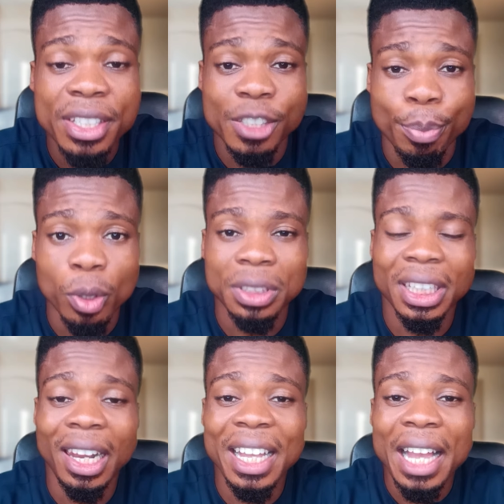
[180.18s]
is born, they're
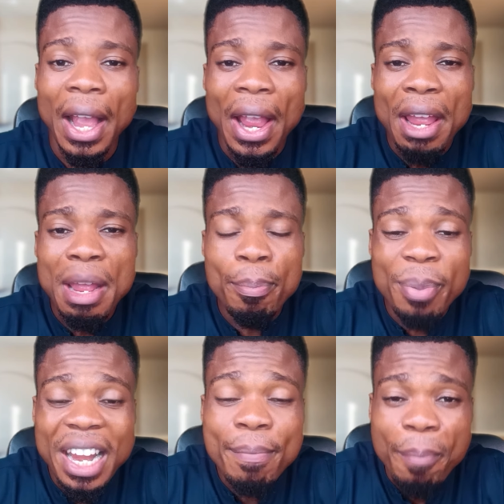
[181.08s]
like a
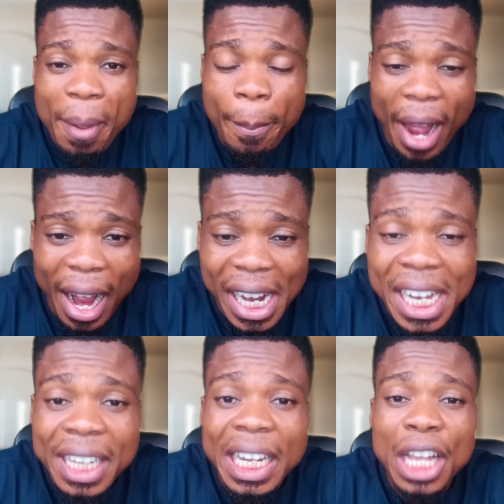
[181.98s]
plain paper.
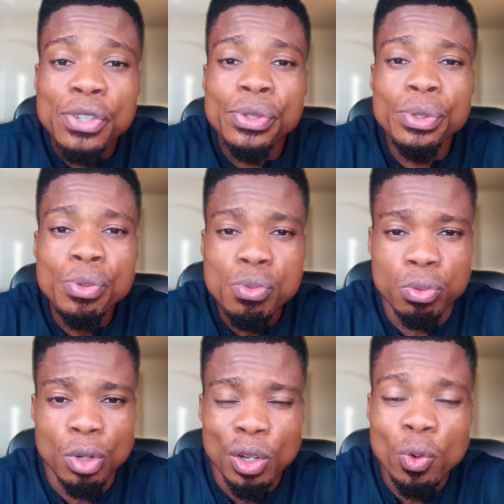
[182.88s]
Now
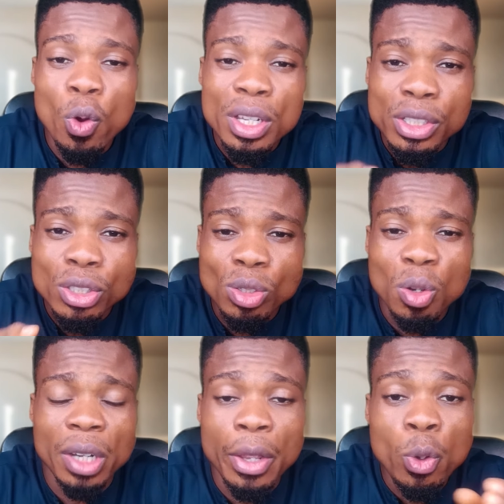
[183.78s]
you go
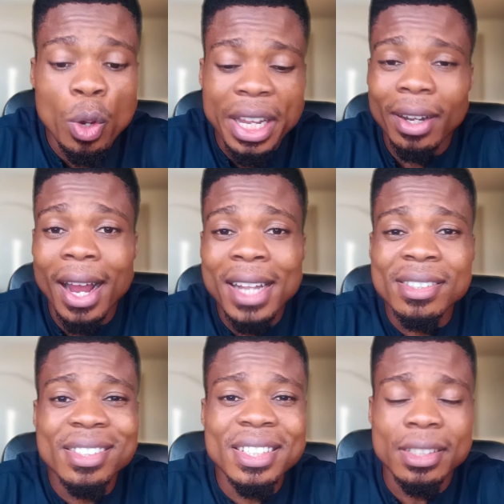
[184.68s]
install, now you go the
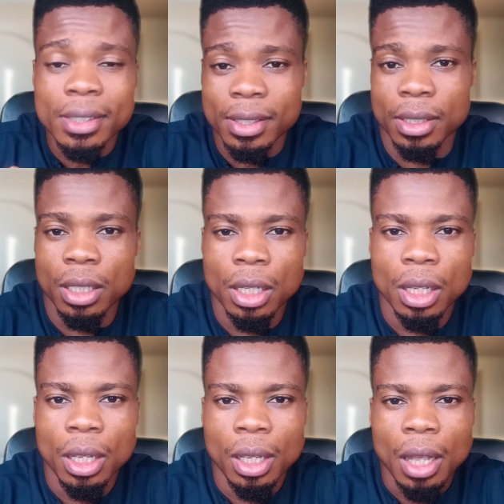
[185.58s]
right things.
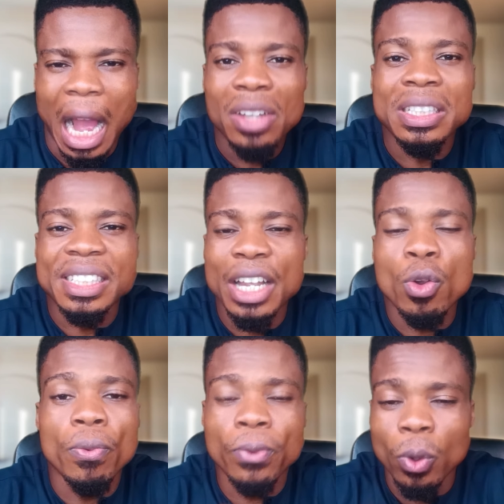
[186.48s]
How the
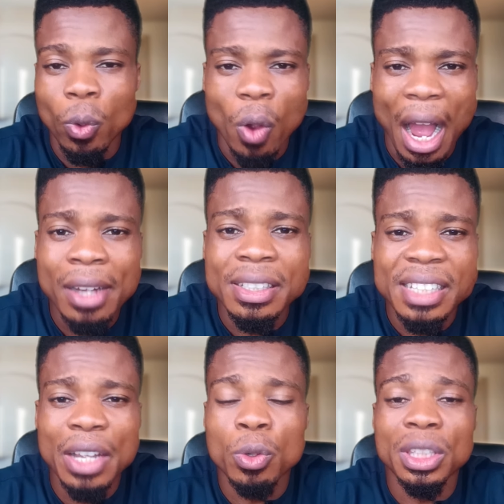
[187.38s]
child go follow, how the
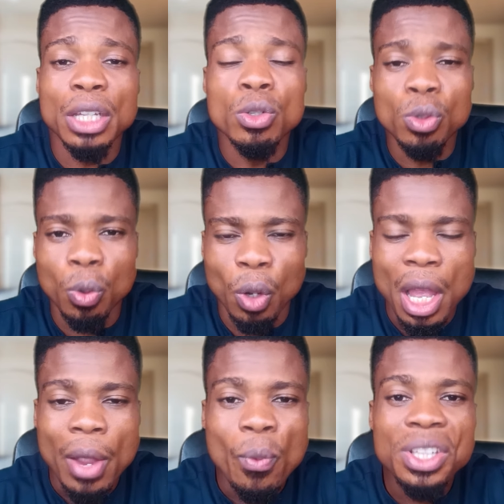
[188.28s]
child go take grow,
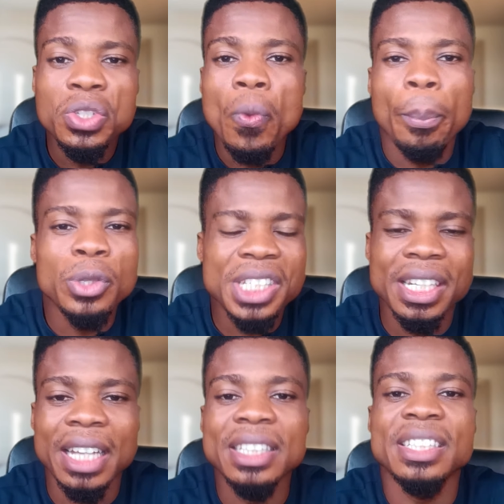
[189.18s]
what you put
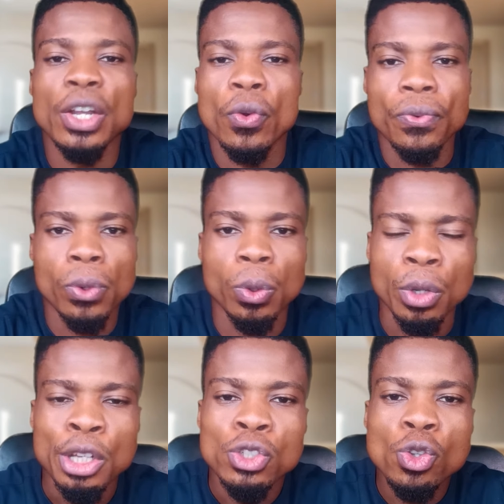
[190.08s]
in, how the child go follow.
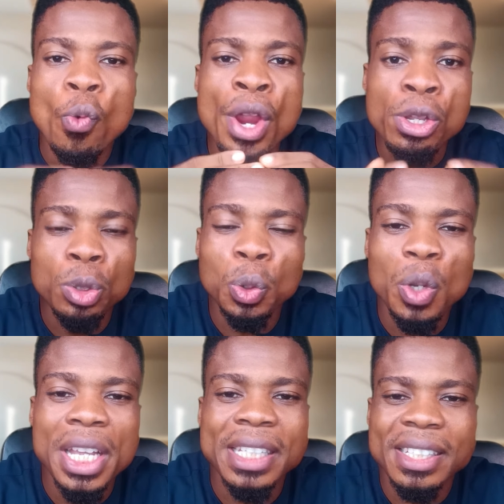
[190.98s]
So when you
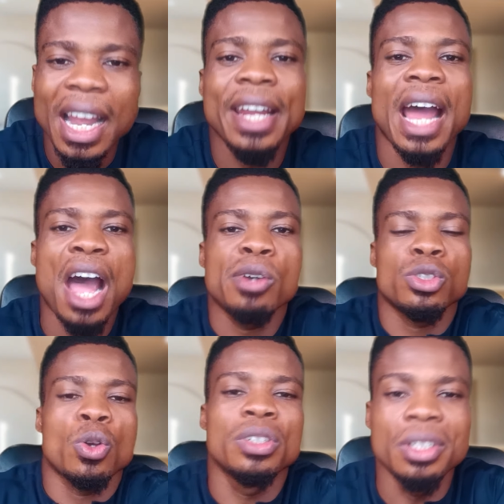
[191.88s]
throw a child
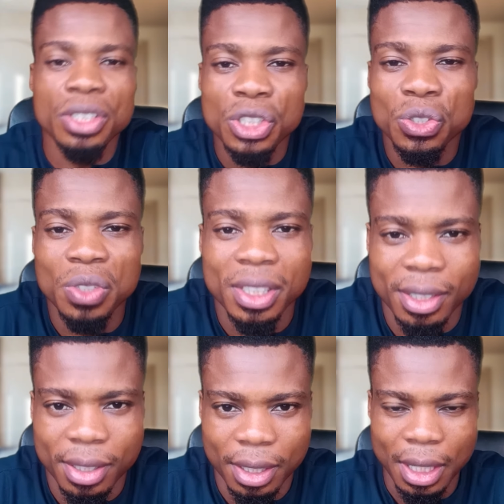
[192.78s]
out on the
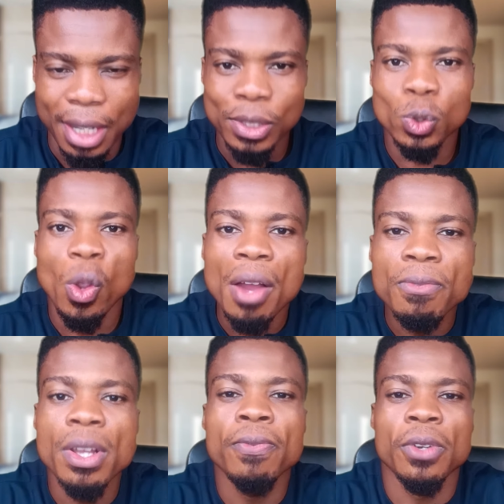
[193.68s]
streets to go and
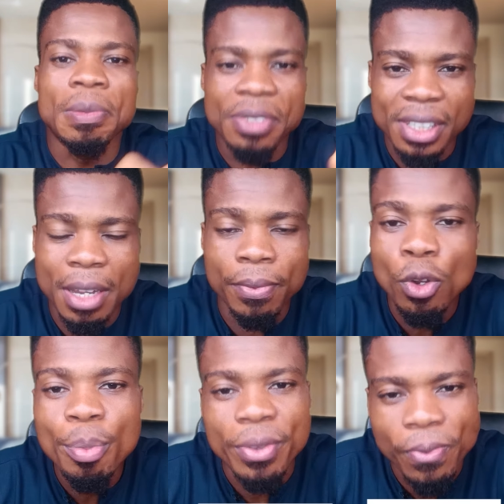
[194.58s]
fend for himself,
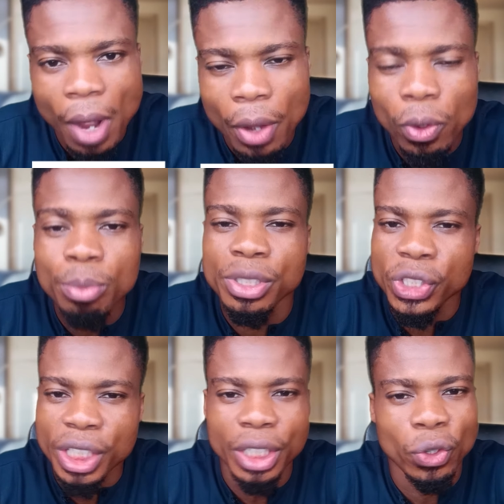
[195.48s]
no be fowl, no be
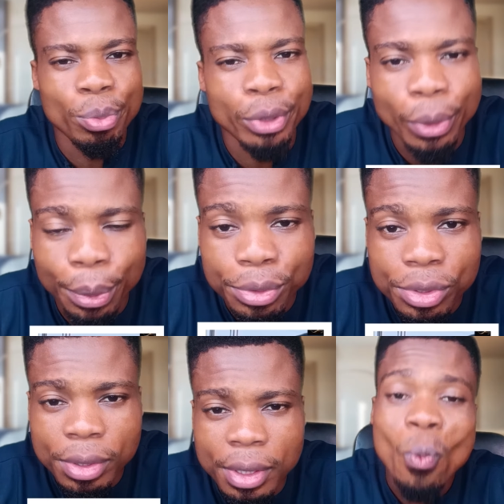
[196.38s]
chicken, no be
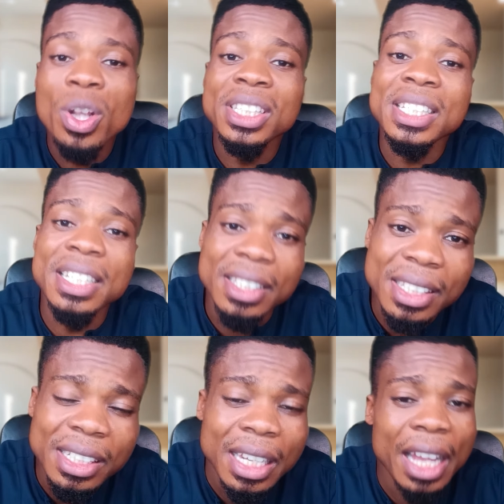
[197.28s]
goat. Waiting the
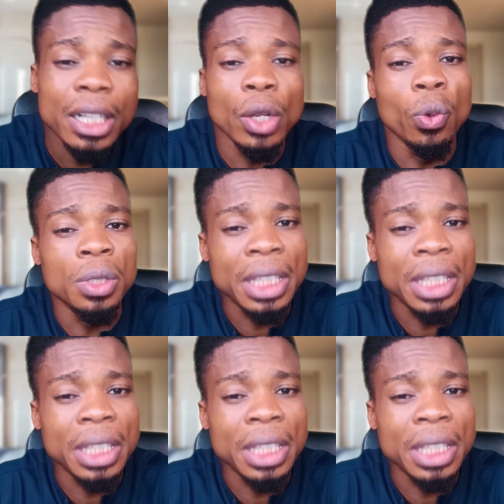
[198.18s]
scene, I think they will